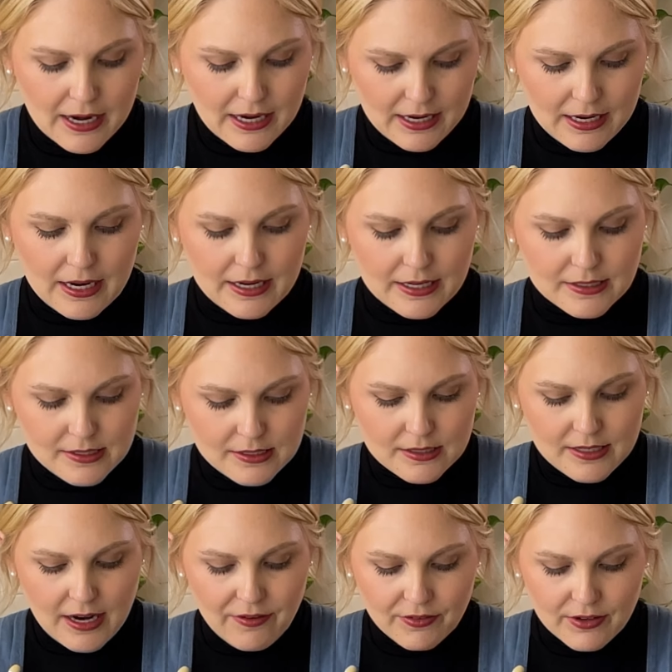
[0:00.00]
it is
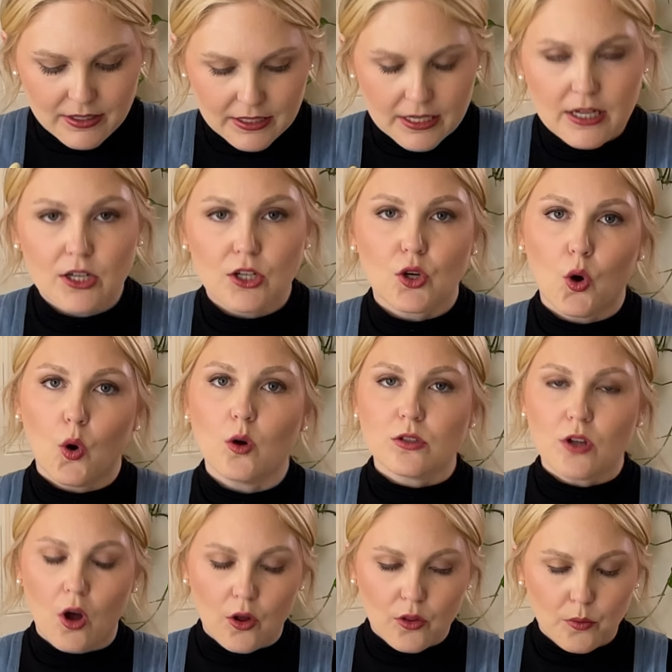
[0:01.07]
definitely cold
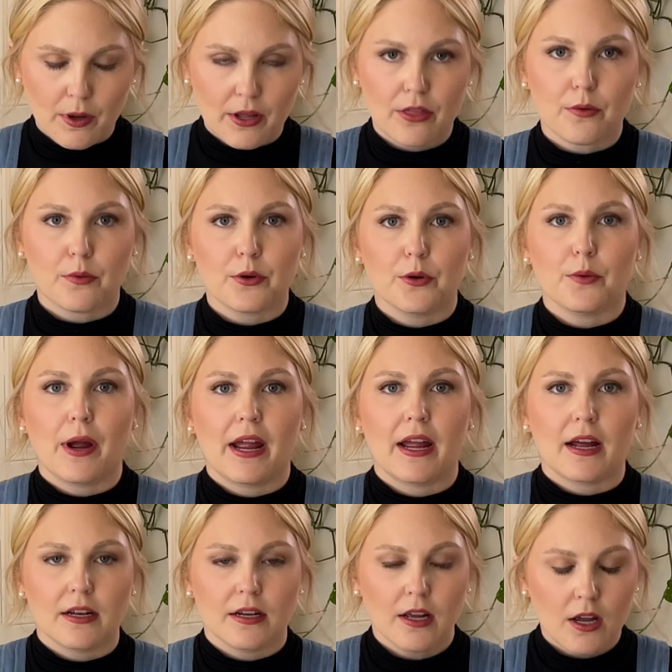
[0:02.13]
all the way through
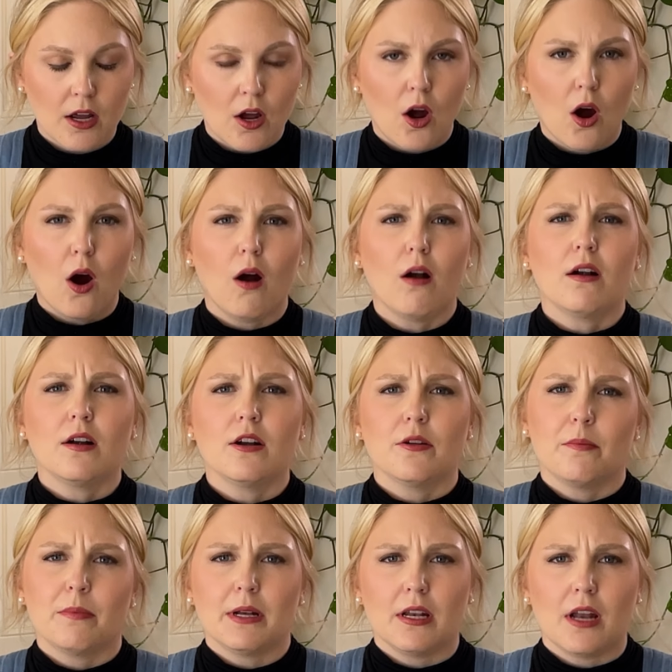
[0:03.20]
and
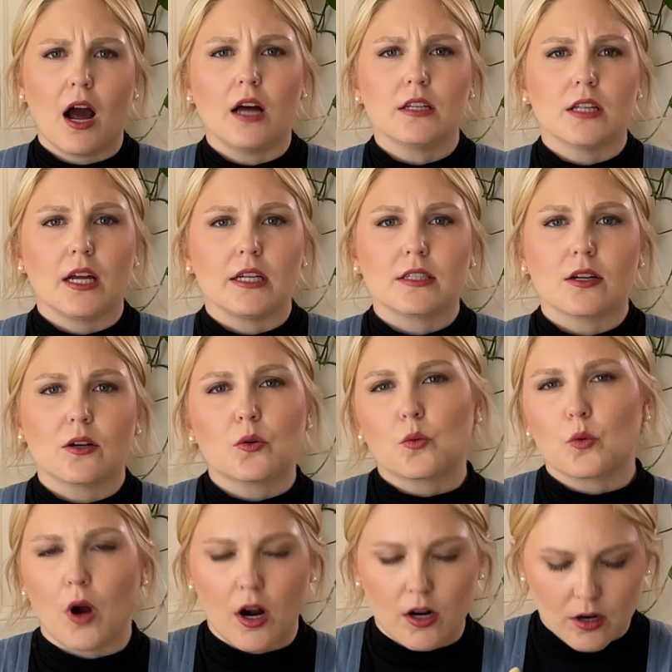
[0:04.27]
hard, but not like
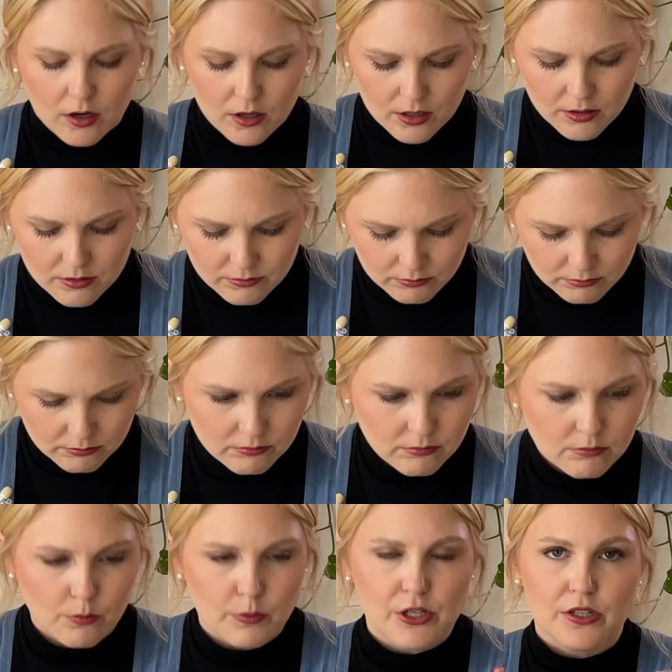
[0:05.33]
rock hard,
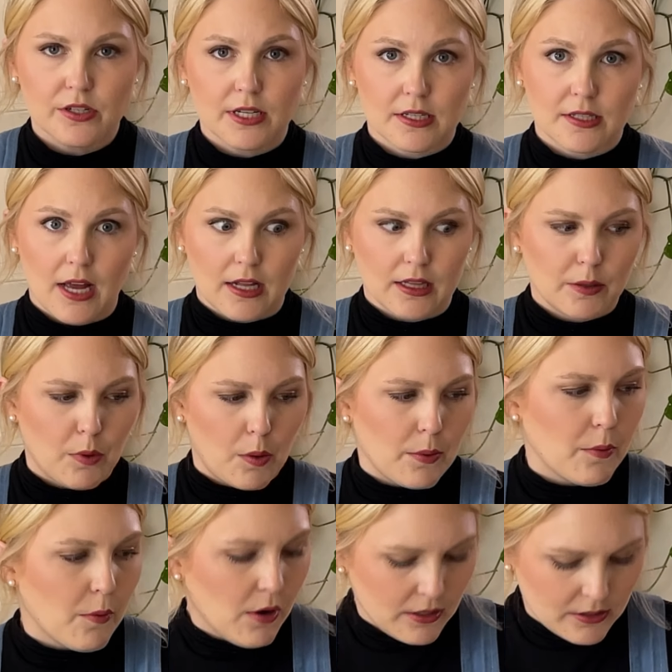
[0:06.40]
which is exactly what we
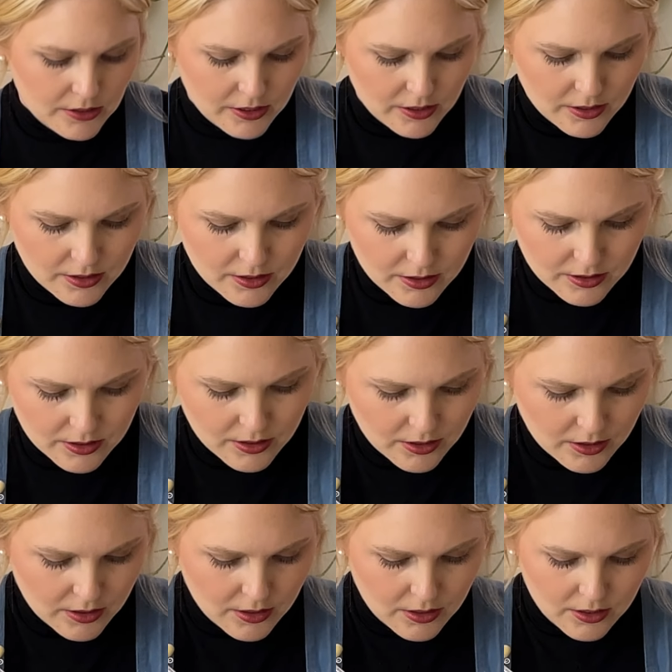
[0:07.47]
want.
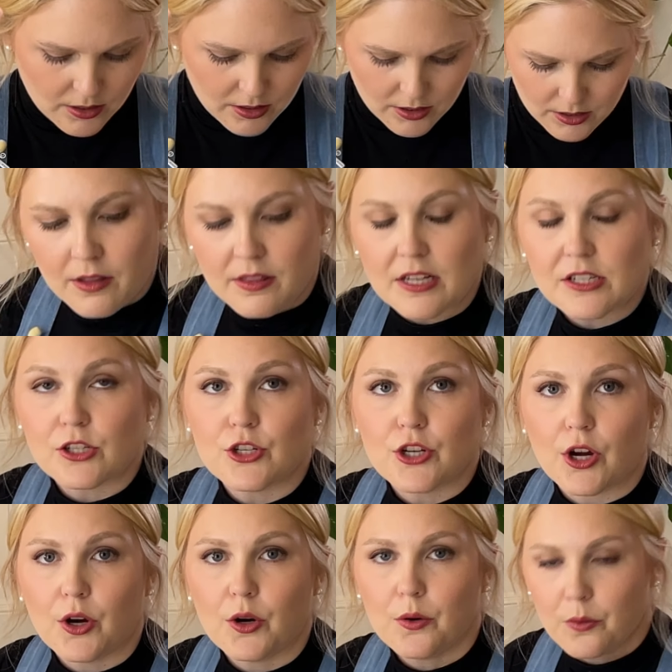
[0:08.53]
This
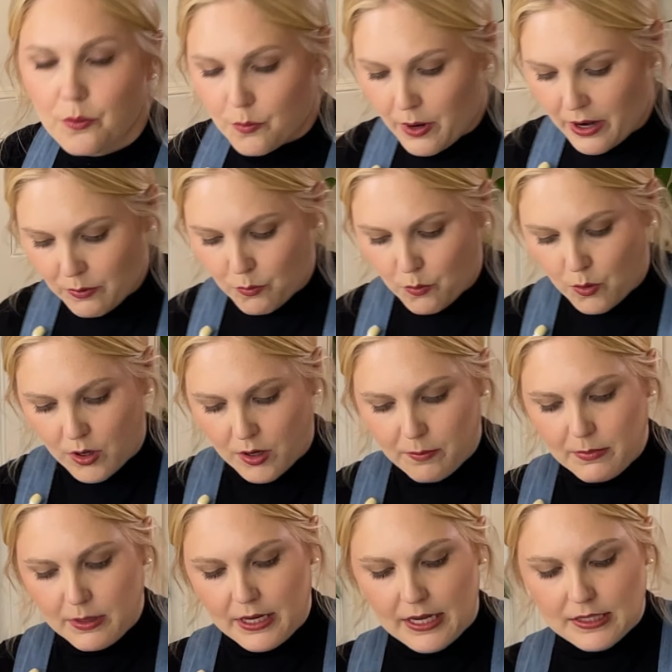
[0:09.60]
dough, when
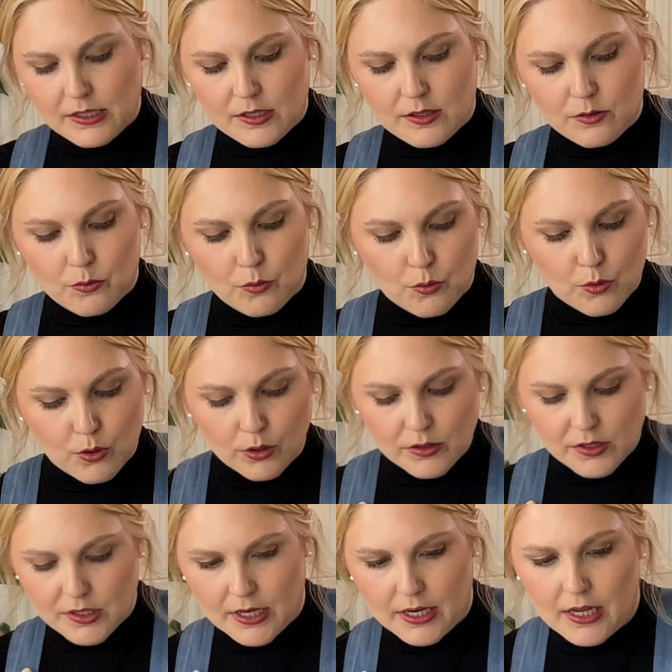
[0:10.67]
warm, gets real
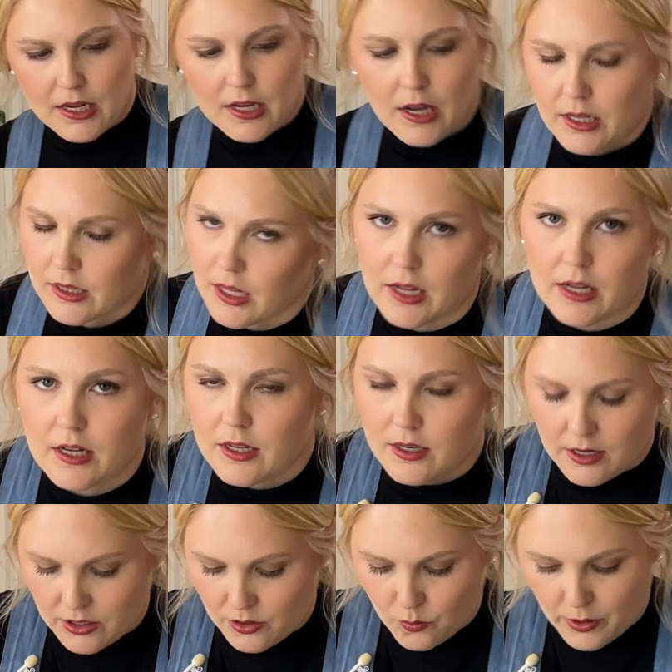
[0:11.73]
sticky and like
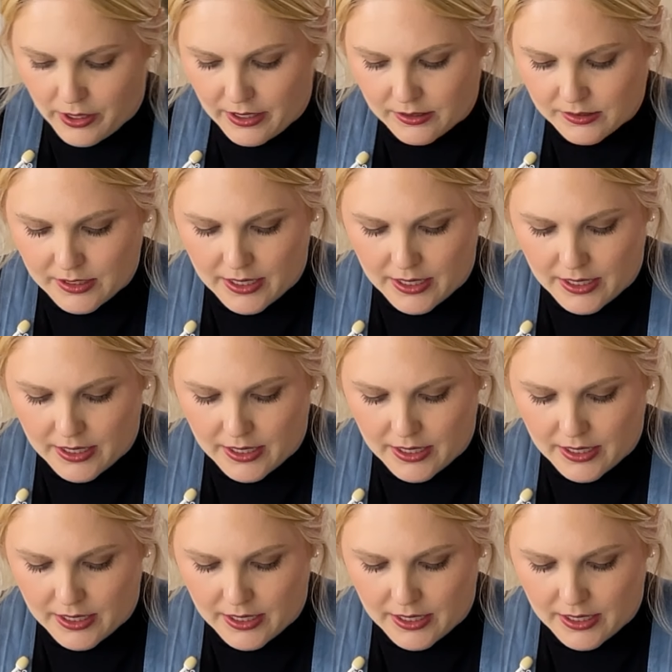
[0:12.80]
annoying to